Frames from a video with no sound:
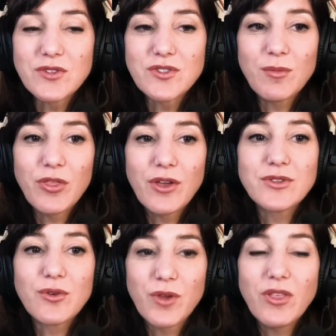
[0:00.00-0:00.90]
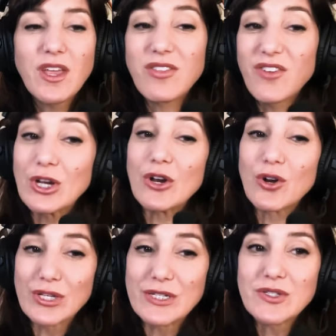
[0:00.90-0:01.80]
some of those are really in the very
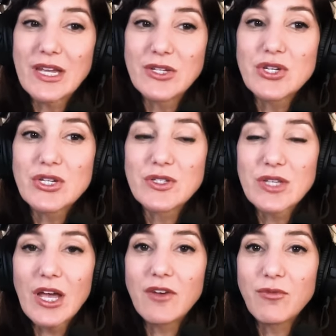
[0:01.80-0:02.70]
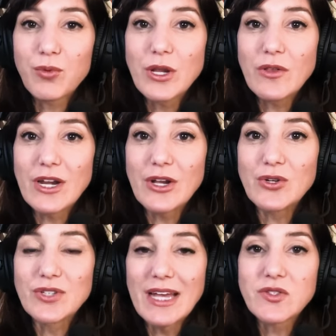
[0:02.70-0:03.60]
early stages of
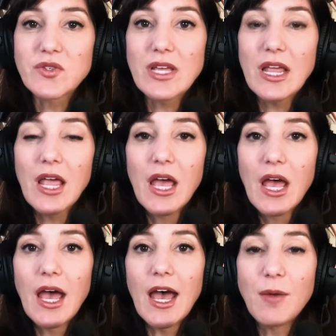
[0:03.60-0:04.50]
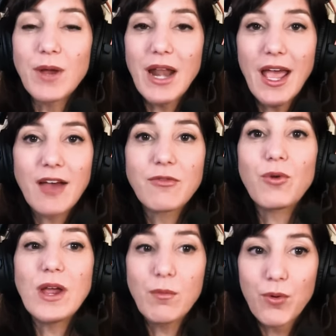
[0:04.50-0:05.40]
preclinical testing, but have
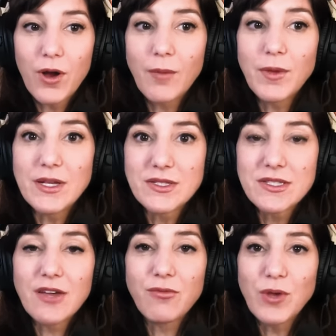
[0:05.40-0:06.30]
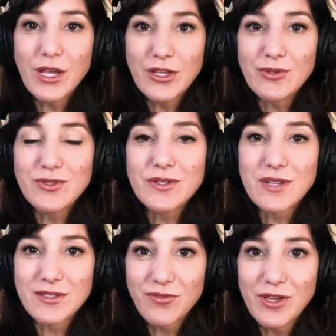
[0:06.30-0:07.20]
great promise if we can use
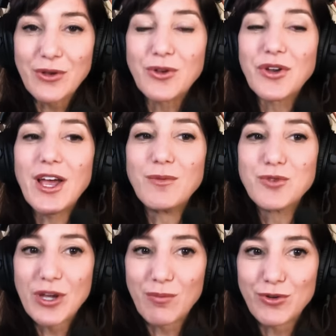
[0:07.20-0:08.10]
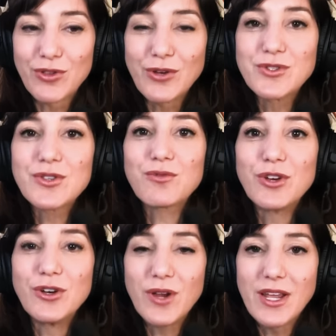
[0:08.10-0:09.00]
this as a vehicle to help shepherd those
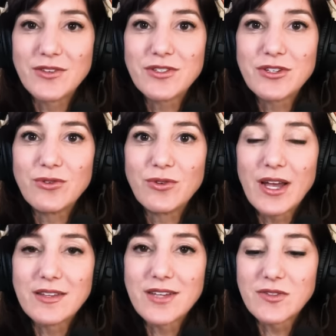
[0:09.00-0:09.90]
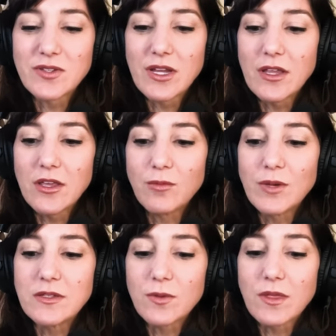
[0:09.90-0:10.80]
through into testing in
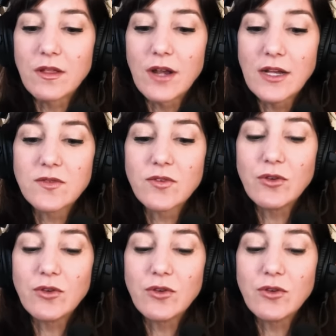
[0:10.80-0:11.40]
humans within the next few